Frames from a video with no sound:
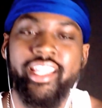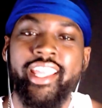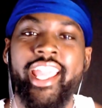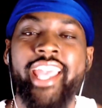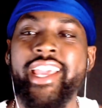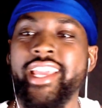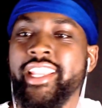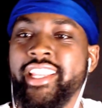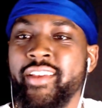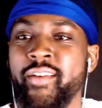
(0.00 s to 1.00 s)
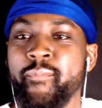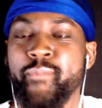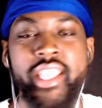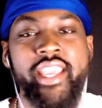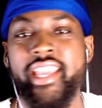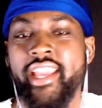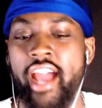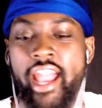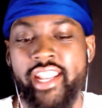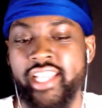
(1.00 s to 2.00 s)
And yeah,
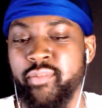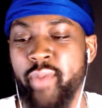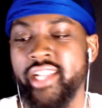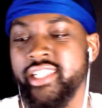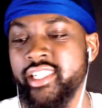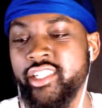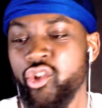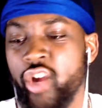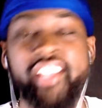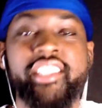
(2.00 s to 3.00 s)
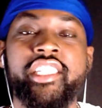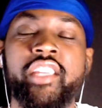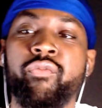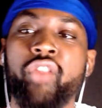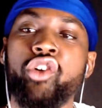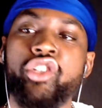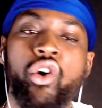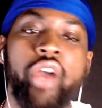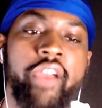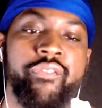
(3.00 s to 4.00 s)
hey, that Spanish shit is crazy. She flows so
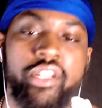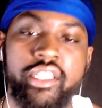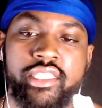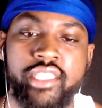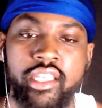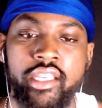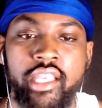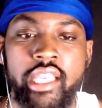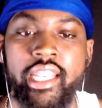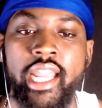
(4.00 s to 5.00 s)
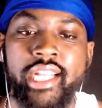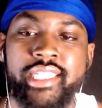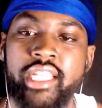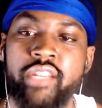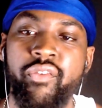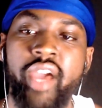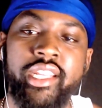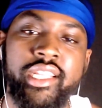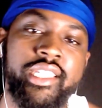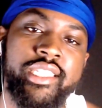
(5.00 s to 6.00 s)
effortless. And like I said, the fact
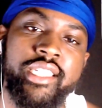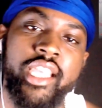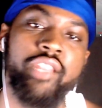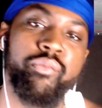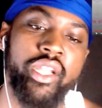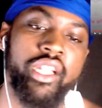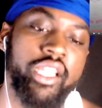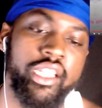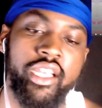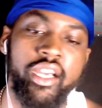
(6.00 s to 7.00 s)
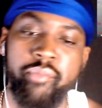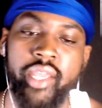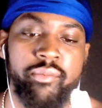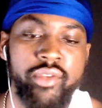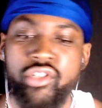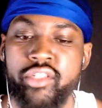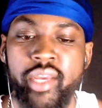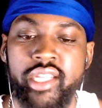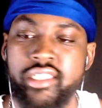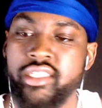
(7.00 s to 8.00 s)
that this is independently done make me
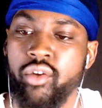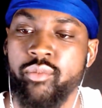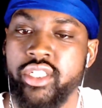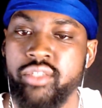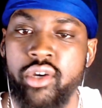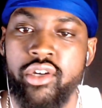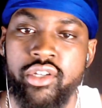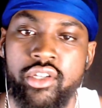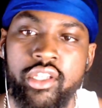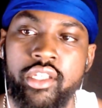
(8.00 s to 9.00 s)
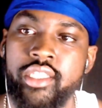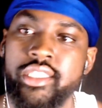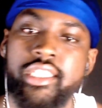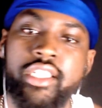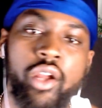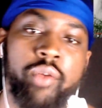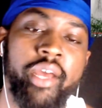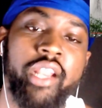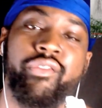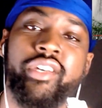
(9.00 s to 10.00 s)
respect it so much more. She talking about
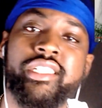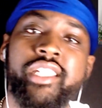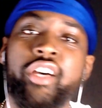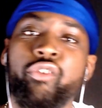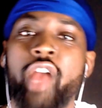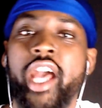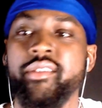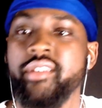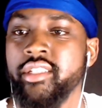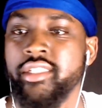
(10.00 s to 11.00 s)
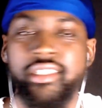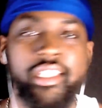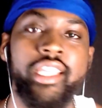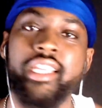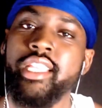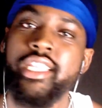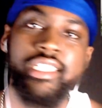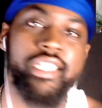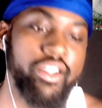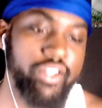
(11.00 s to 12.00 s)
if her son rap, he'll
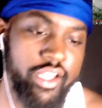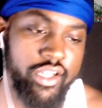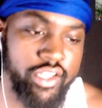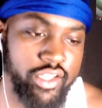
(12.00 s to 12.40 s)
shit on y'all.